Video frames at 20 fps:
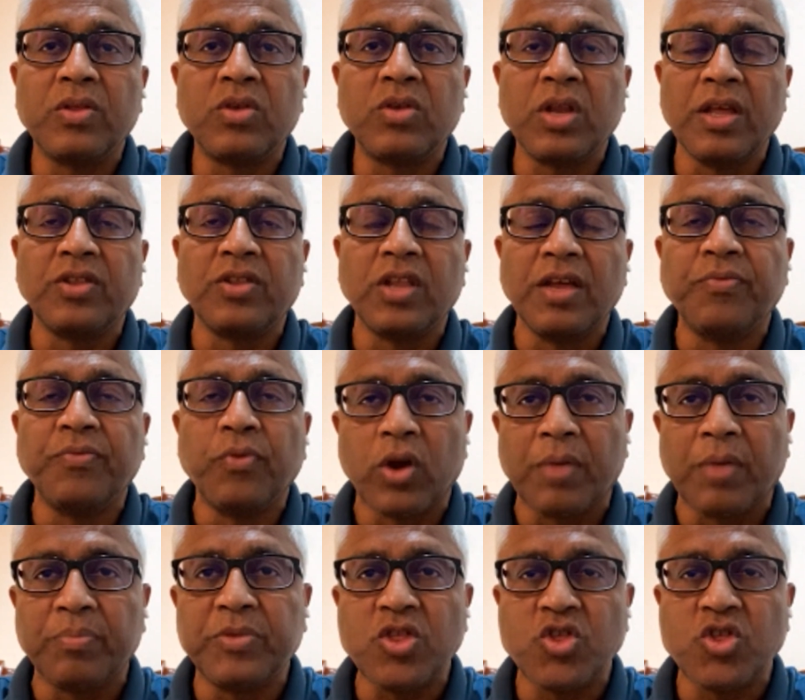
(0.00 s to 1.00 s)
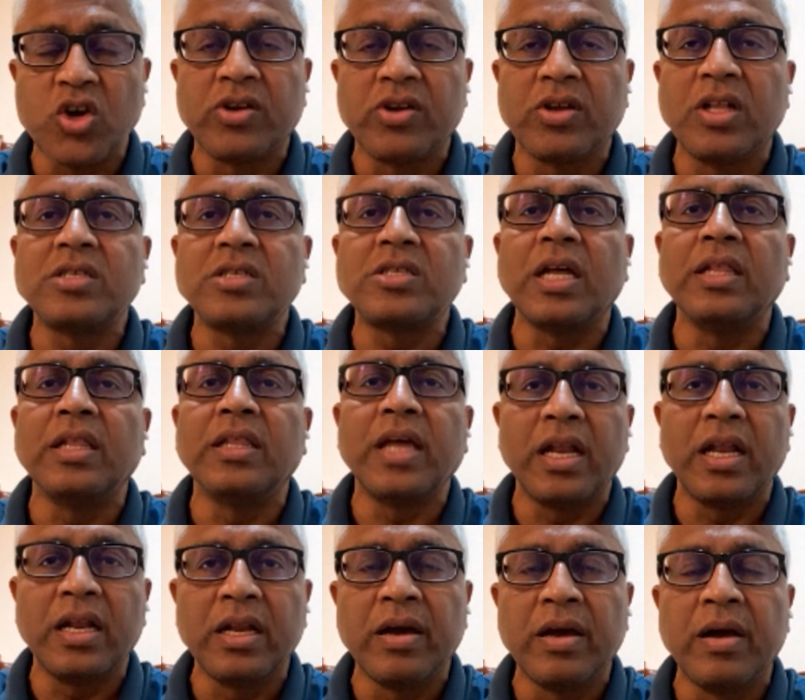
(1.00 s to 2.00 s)
three, four of the generals, and
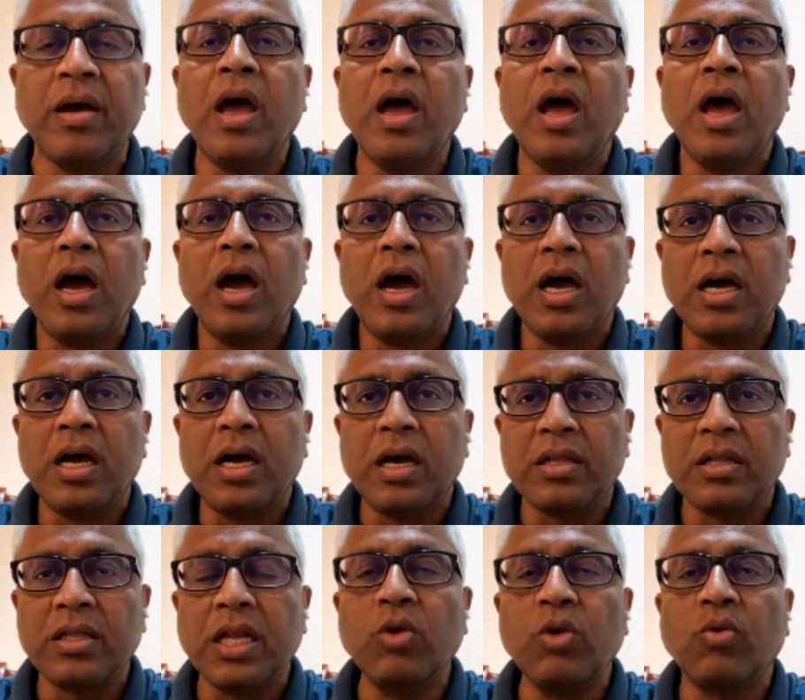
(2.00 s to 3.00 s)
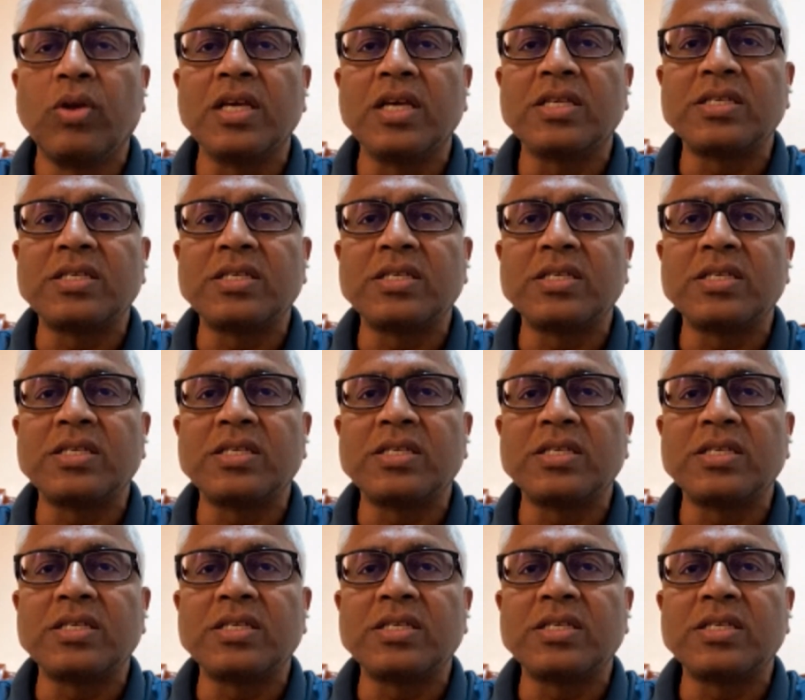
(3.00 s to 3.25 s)
then the nuclear